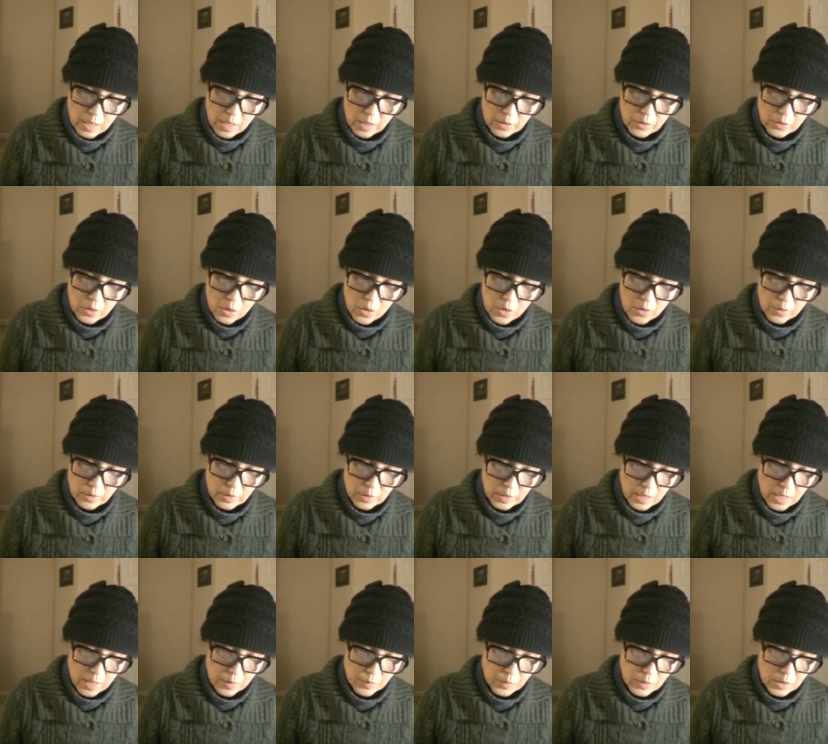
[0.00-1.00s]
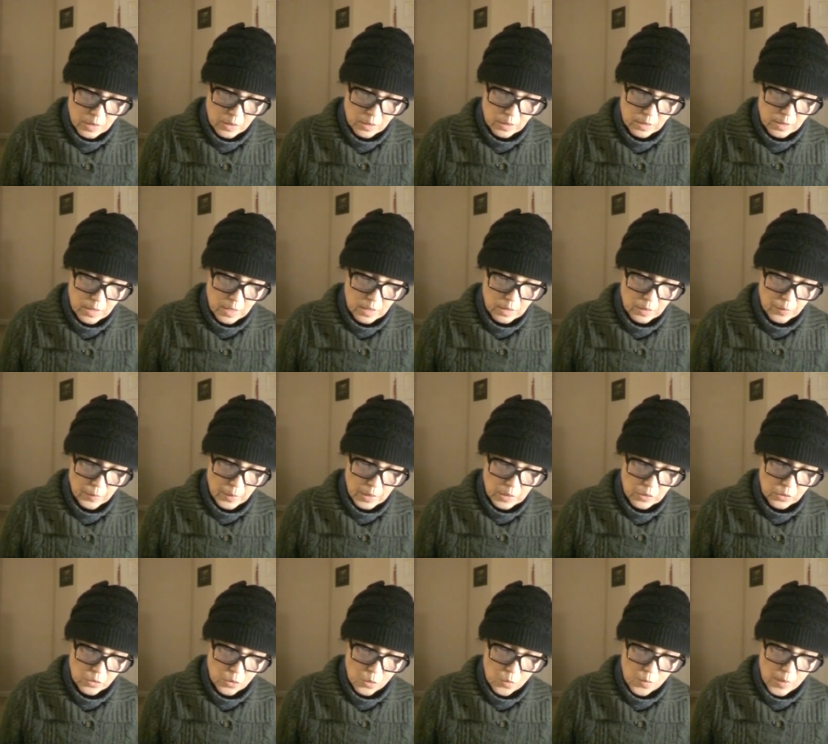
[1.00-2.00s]
and all the captains sent by
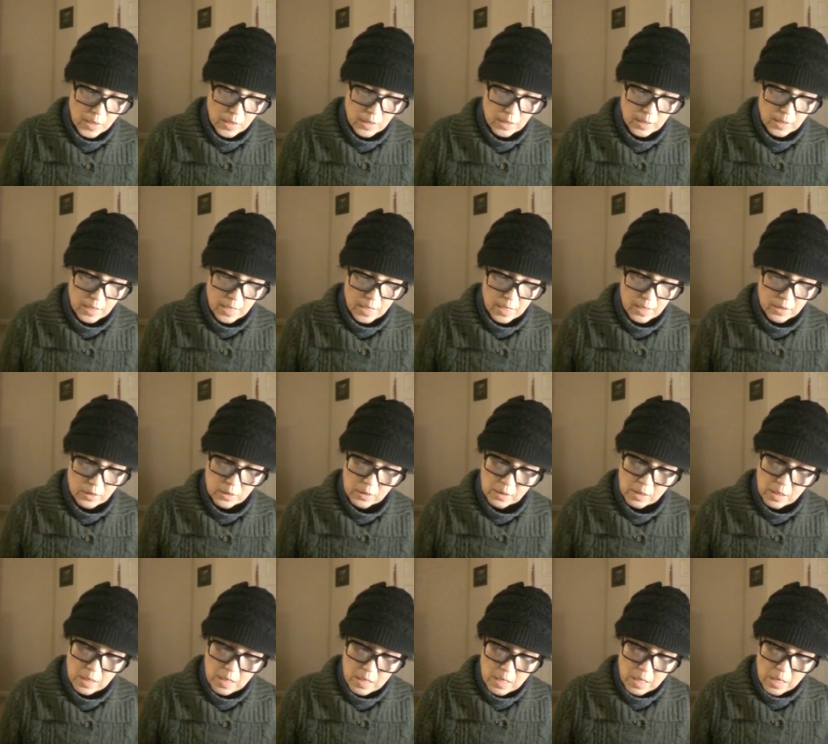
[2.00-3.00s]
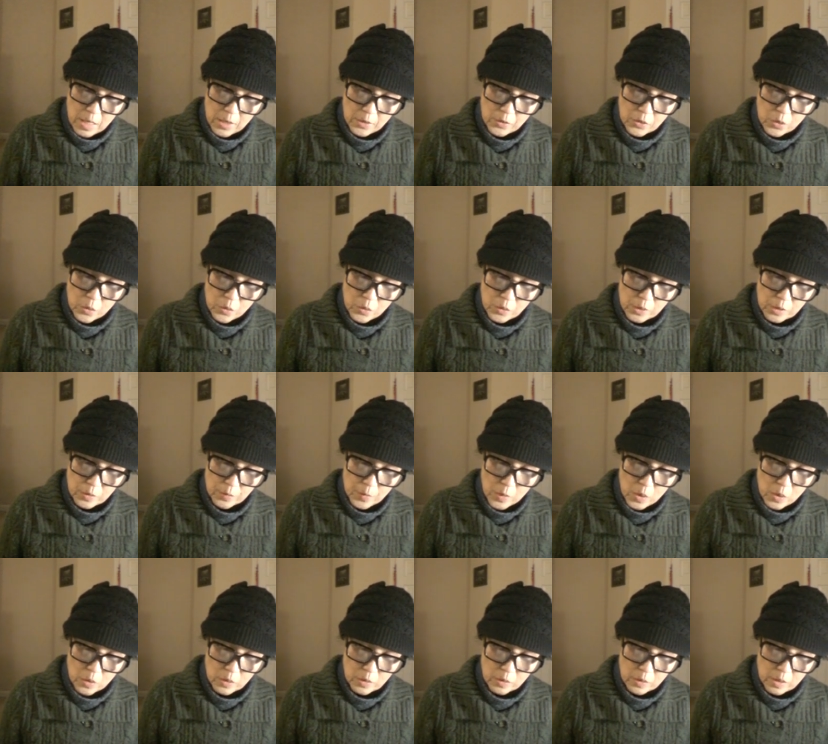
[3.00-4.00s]
so many lands, and no
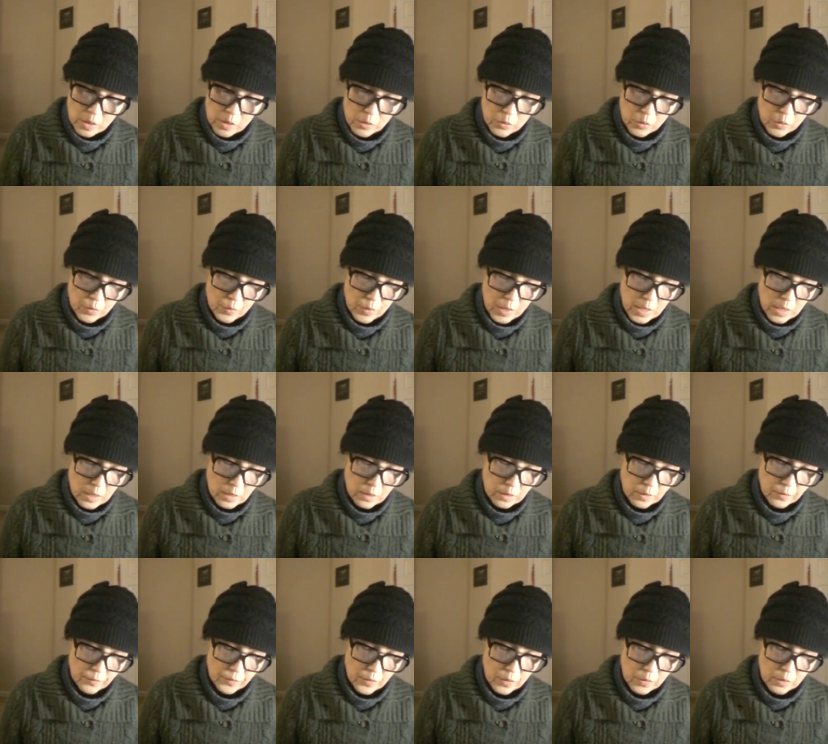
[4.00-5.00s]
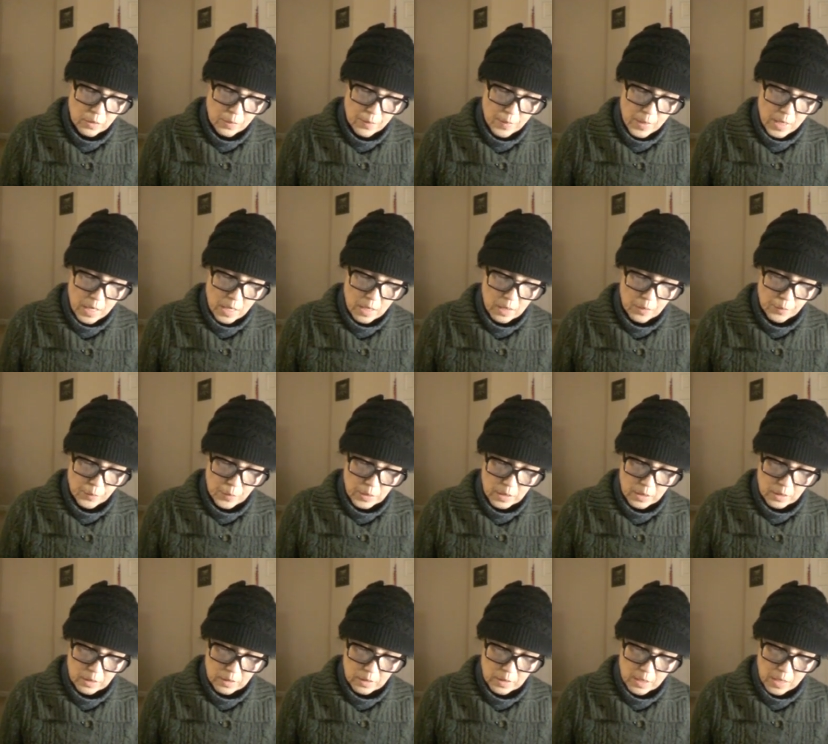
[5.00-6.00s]
small glory waits for the man
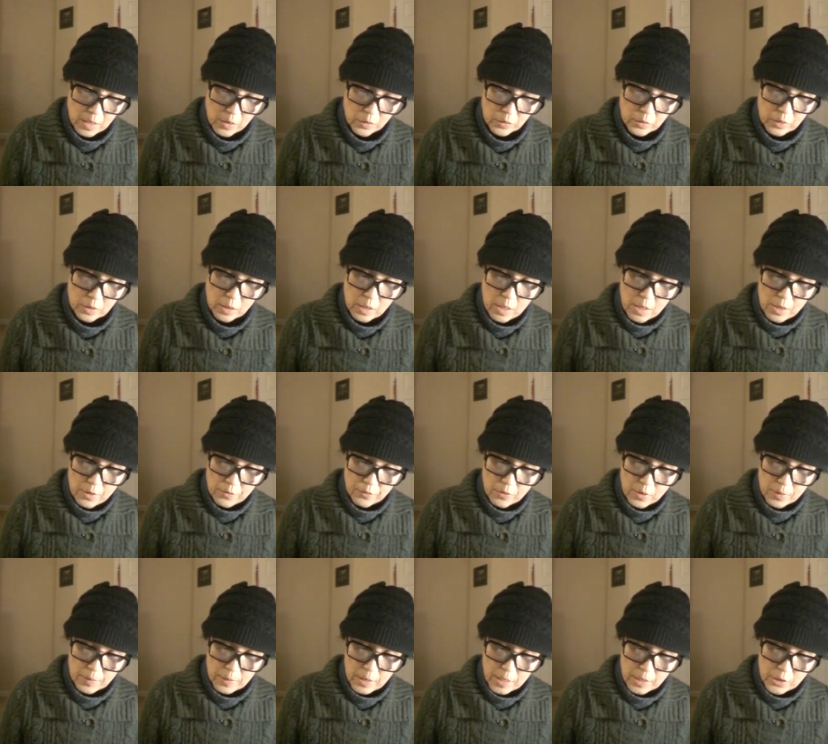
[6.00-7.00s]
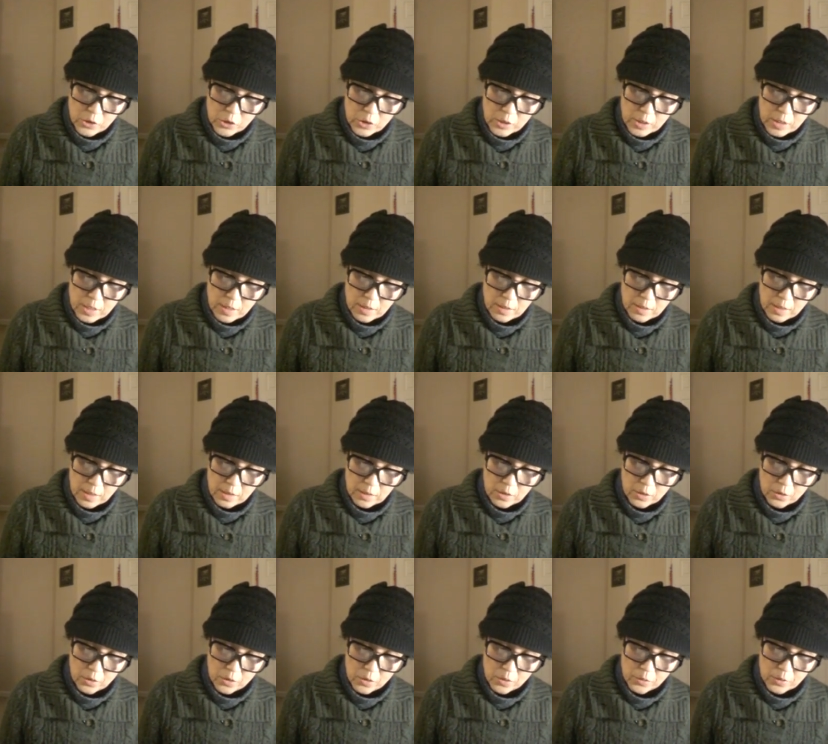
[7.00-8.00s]
picked out from Lachine and
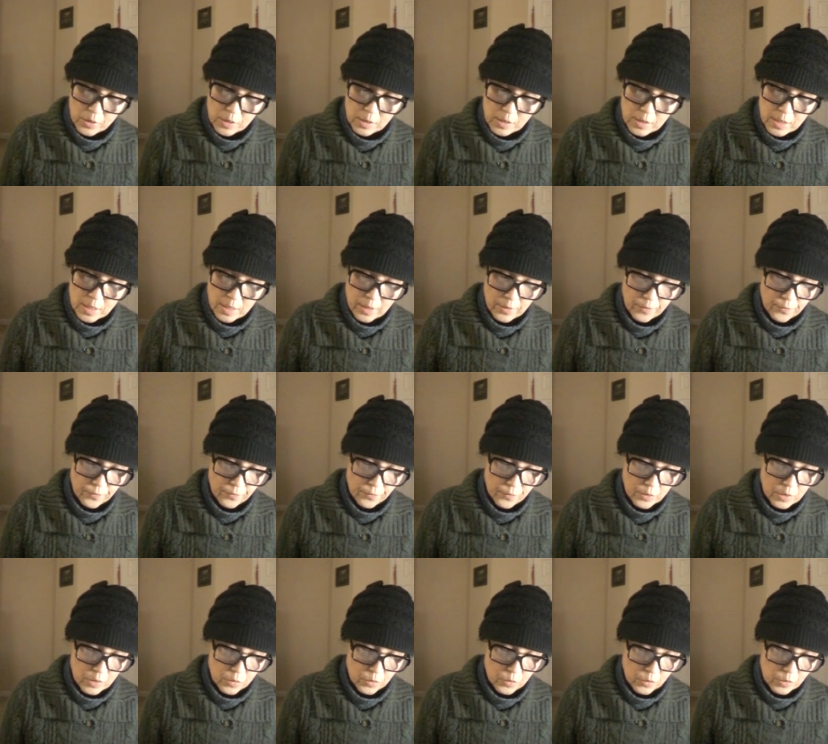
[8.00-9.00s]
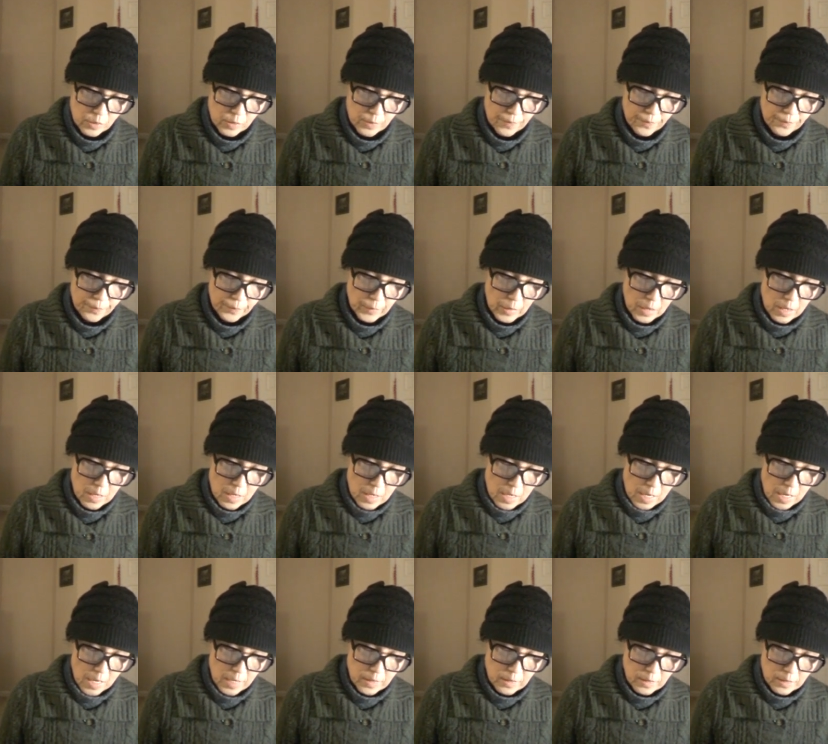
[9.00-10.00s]
the Laurentine fields,
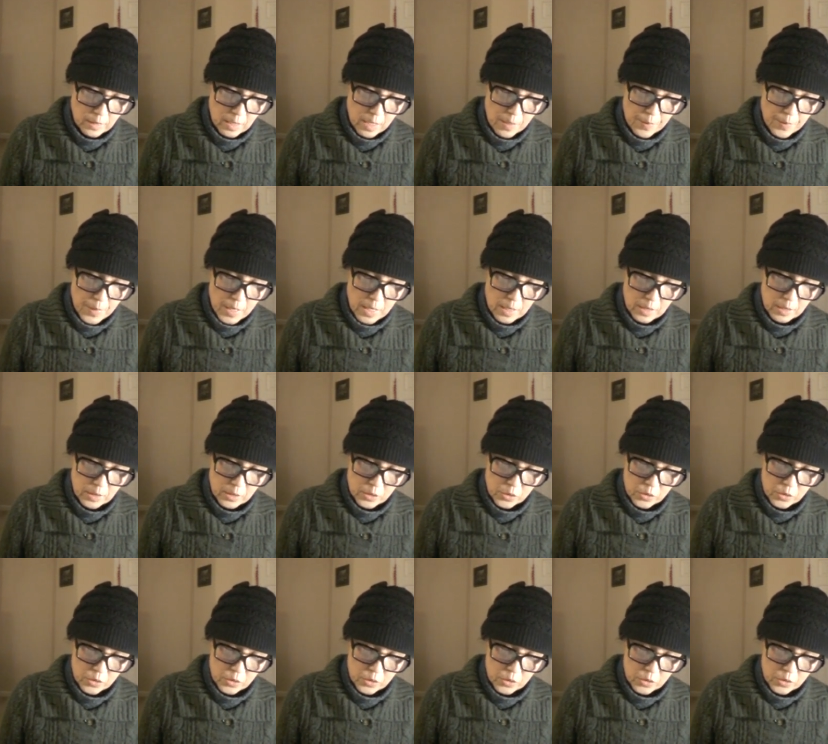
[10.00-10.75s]
and Camellia